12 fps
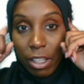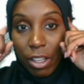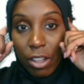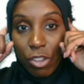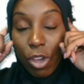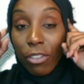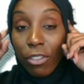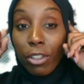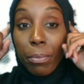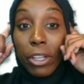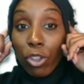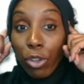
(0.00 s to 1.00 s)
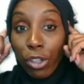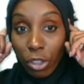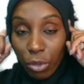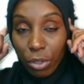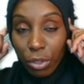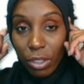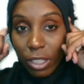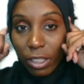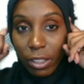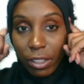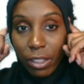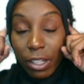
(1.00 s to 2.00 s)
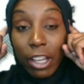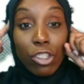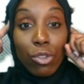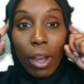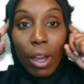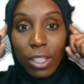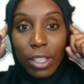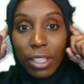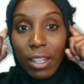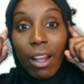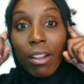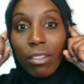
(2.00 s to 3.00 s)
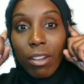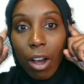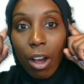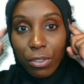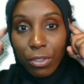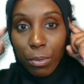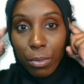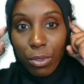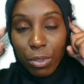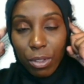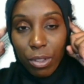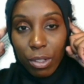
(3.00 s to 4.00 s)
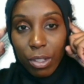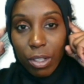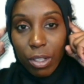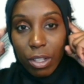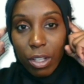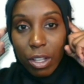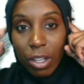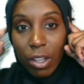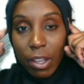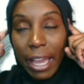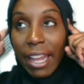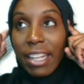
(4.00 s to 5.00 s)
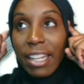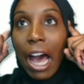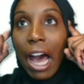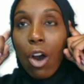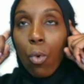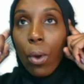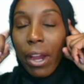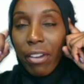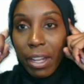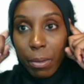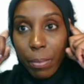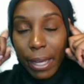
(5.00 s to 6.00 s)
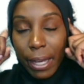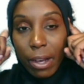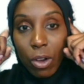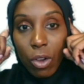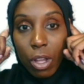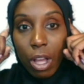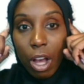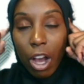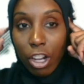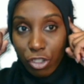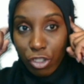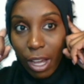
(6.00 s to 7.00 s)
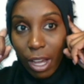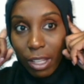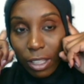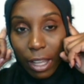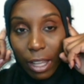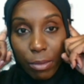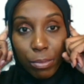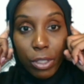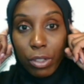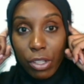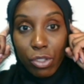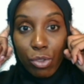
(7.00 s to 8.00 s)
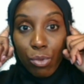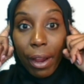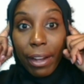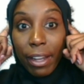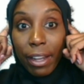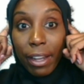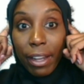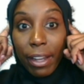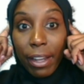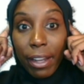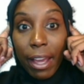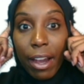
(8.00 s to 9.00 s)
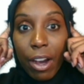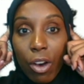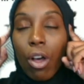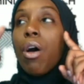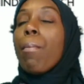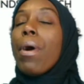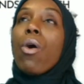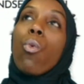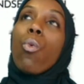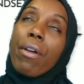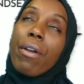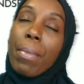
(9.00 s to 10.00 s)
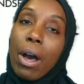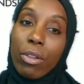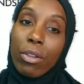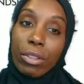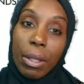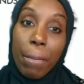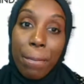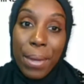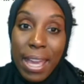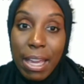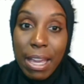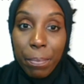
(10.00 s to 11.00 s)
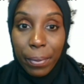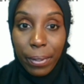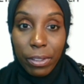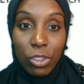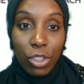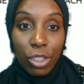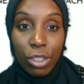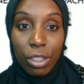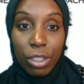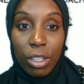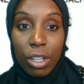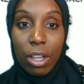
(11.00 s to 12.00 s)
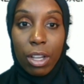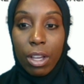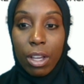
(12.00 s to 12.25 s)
You have to be a critical thinker, and you have to get uncomfortable. And not worrying about a $100 light bill that's due right now, but worry about the big picture